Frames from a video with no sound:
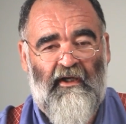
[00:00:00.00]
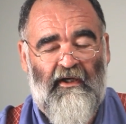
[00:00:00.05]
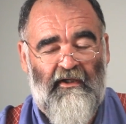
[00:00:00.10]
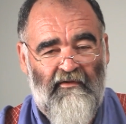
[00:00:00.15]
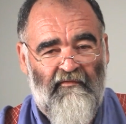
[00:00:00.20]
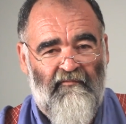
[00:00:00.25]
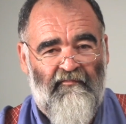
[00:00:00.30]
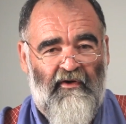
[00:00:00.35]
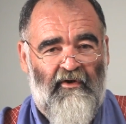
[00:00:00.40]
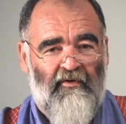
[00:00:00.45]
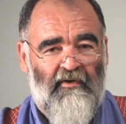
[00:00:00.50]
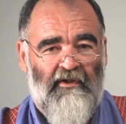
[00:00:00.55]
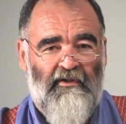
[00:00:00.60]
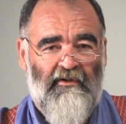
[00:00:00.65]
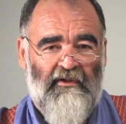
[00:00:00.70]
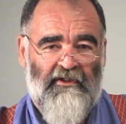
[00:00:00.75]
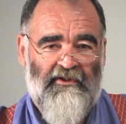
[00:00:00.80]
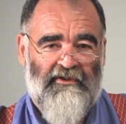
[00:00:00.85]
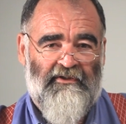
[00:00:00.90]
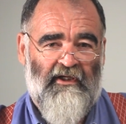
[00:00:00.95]
In the very
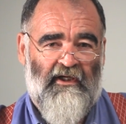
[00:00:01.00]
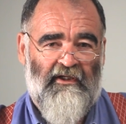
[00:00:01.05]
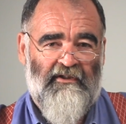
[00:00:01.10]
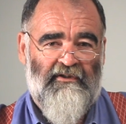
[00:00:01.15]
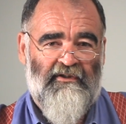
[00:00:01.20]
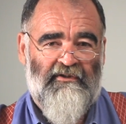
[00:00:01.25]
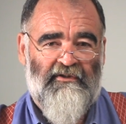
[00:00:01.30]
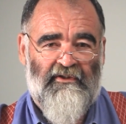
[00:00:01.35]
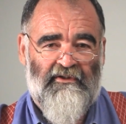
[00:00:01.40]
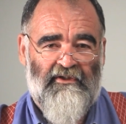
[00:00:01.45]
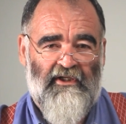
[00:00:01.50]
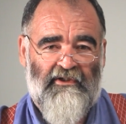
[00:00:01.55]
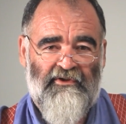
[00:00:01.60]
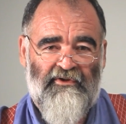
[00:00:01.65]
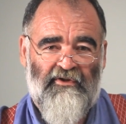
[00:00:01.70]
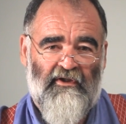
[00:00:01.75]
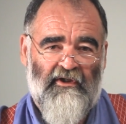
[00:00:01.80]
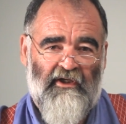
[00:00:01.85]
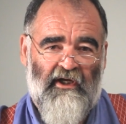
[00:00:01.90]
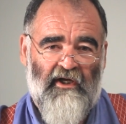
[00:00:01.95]
early stages, the
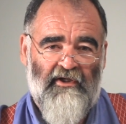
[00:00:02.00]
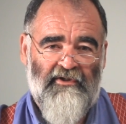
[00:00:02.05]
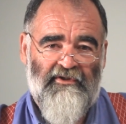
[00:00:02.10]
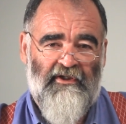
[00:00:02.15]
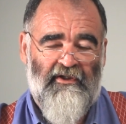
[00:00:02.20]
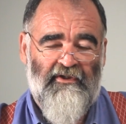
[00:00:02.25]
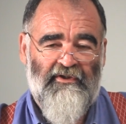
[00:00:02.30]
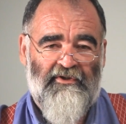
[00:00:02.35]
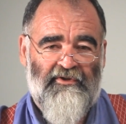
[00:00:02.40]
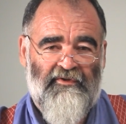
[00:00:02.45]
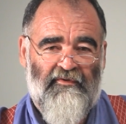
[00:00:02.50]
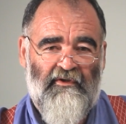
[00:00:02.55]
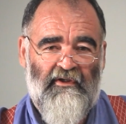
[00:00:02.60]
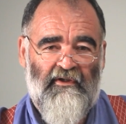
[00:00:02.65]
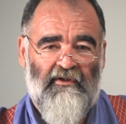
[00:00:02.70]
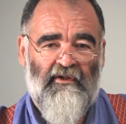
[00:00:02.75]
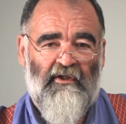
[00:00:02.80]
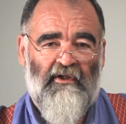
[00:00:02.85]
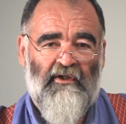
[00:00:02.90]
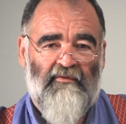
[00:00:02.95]
Sunshine Coast
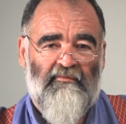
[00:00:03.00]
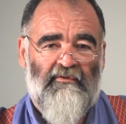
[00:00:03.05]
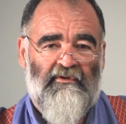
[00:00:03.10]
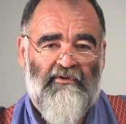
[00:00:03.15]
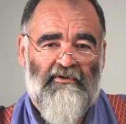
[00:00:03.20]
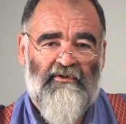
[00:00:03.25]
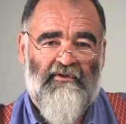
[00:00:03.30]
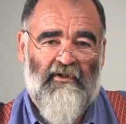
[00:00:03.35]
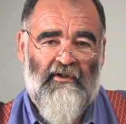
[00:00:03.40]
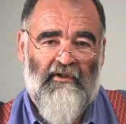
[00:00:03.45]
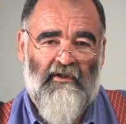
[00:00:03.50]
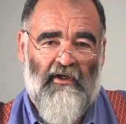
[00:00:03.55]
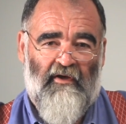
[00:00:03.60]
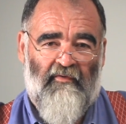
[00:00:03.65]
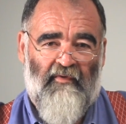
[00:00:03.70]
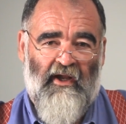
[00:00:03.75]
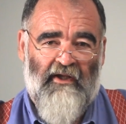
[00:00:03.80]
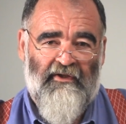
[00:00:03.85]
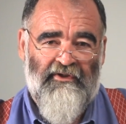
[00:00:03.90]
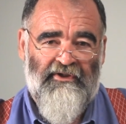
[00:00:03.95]
industry was
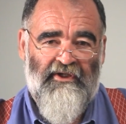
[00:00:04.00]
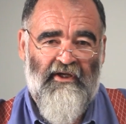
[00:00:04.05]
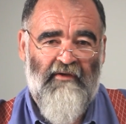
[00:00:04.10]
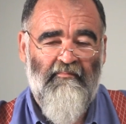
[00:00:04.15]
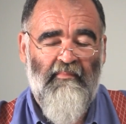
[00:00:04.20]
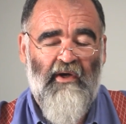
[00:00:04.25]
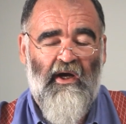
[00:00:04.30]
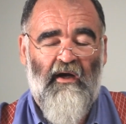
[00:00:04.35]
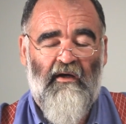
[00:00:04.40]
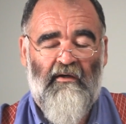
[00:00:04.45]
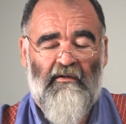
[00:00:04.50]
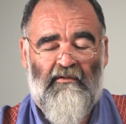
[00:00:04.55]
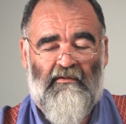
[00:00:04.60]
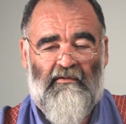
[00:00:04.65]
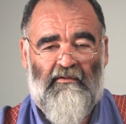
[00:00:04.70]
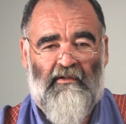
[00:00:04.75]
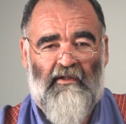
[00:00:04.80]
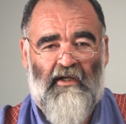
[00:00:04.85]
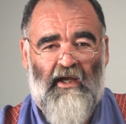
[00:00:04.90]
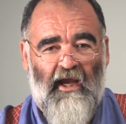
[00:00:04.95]
around timber,
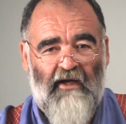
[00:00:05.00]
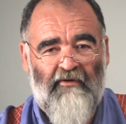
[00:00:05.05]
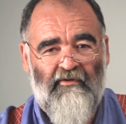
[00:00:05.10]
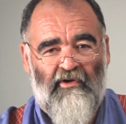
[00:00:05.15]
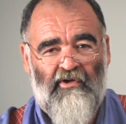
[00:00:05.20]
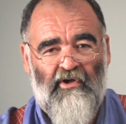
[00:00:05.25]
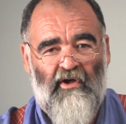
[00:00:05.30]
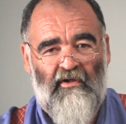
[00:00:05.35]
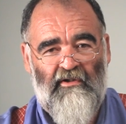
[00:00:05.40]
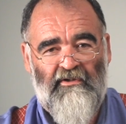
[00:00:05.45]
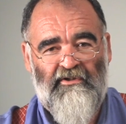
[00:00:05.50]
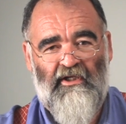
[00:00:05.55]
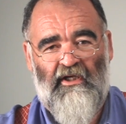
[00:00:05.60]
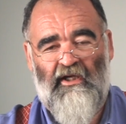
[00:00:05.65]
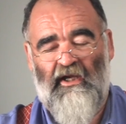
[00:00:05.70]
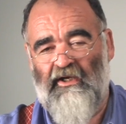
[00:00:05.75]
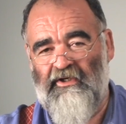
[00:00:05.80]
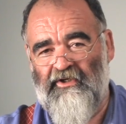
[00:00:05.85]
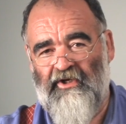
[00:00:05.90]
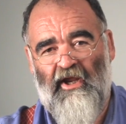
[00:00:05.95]
agriculture
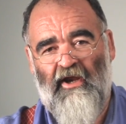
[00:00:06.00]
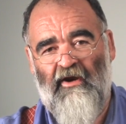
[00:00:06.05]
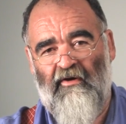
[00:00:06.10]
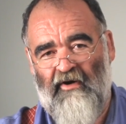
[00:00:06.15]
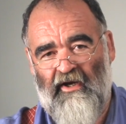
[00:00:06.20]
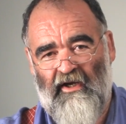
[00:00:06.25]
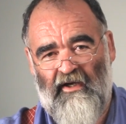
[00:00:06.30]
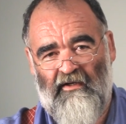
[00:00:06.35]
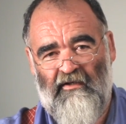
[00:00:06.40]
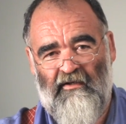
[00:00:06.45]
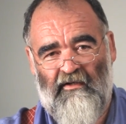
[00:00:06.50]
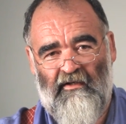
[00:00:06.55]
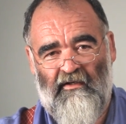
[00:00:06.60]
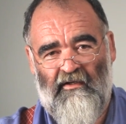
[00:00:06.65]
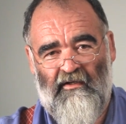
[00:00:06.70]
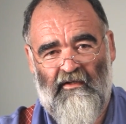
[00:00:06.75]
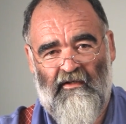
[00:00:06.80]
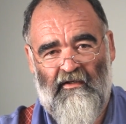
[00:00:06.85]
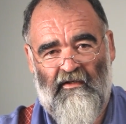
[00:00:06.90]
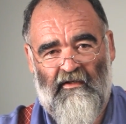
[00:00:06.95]
and dairy.
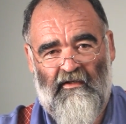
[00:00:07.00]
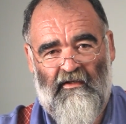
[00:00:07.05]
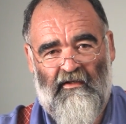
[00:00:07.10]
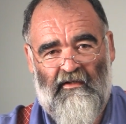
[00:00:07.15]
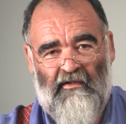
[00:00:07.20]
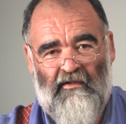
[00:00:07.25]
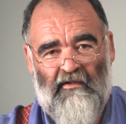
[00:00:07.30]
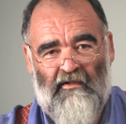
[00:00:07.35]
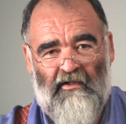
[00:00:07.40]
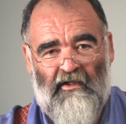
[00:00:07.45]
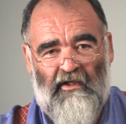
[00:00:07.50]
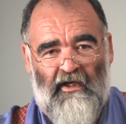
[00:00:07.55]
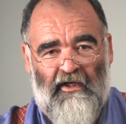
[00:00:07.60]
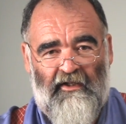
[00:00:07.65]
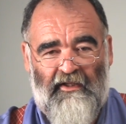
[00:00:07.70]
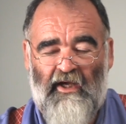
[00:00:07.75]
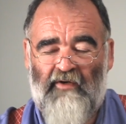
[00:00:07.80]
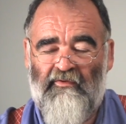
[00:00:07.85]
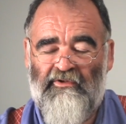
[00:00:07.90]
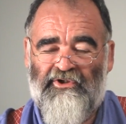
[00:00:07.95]

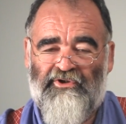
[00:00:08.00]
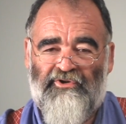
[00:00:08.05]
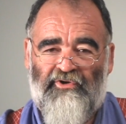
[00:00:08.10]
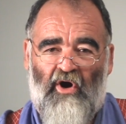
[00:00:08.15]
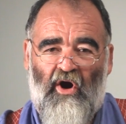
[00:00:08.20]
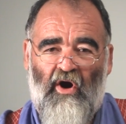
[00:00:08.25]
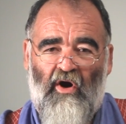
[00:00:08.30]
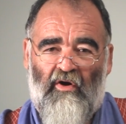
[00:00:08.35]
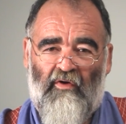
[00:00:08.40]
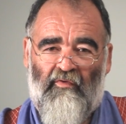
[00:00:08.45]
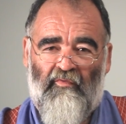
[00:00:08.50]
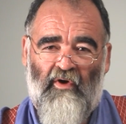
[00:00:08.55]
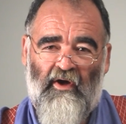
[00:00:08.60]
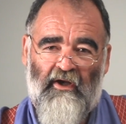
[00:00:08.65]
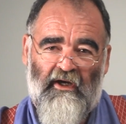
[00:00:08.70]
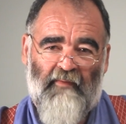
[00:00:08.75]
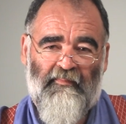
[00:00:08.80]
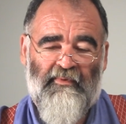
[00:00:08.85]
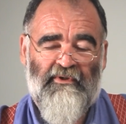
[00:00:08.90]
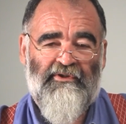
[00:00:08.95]
And that was strong
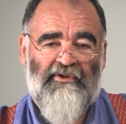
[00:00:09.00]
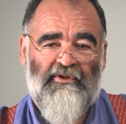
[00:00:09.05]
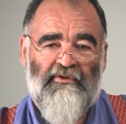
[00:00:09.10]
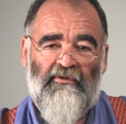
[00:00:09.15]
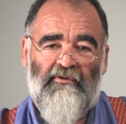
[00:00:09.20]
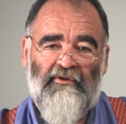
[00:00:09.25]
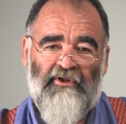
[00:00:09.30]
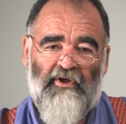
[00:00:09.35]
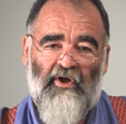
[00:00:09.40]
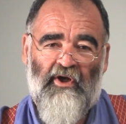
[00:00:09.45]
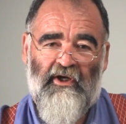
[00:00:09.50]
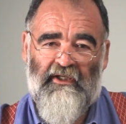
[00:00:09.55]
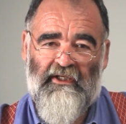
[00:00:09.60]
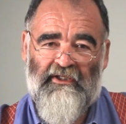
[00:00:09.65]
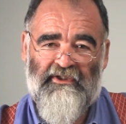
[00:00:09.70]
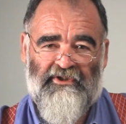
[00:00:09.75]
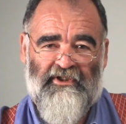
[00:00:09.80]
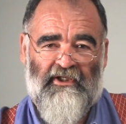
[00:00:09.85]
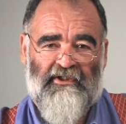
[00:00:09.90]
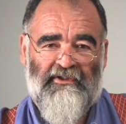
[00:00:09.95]
right up until the
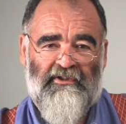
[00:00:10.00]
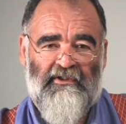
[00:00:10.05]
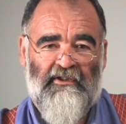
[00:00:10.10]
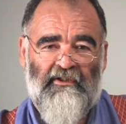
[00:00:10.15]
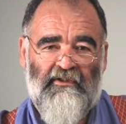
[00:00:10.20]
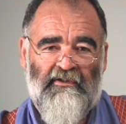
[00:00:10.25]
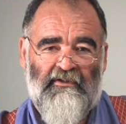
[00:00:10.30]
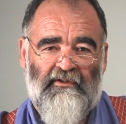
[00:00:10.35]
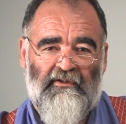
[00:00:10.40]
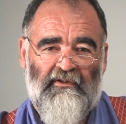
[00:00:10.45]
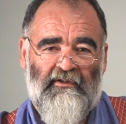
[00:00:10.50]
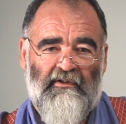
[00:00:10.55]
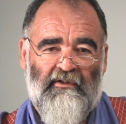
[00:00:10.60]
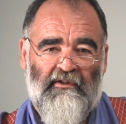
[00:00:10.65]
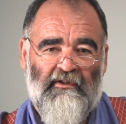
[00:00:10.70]
1960s.